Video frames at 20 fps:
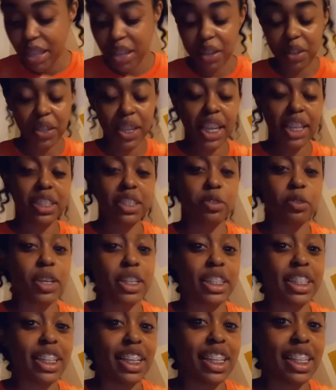Okay, so
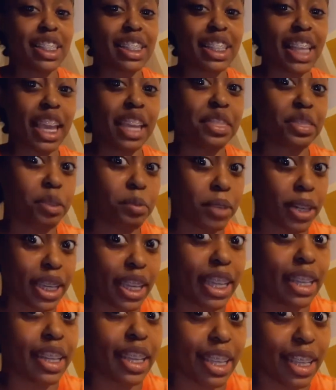it does say
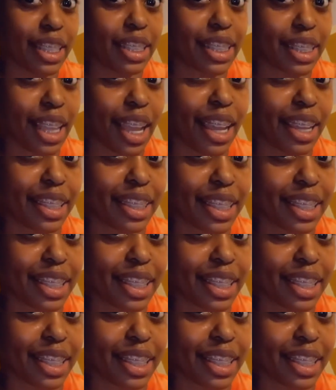three in the inside